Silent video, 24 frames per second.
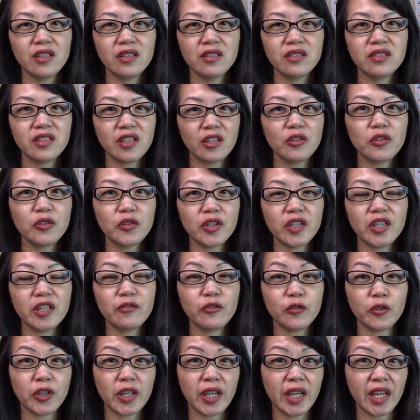seller
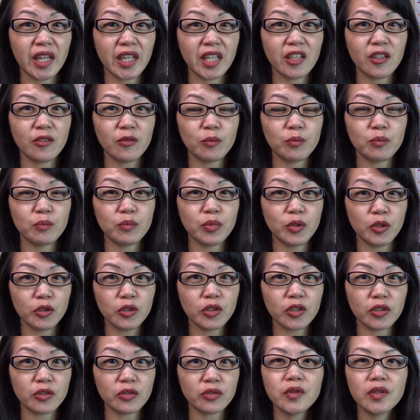of organic
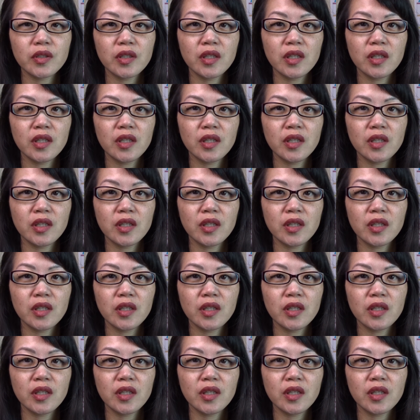produce.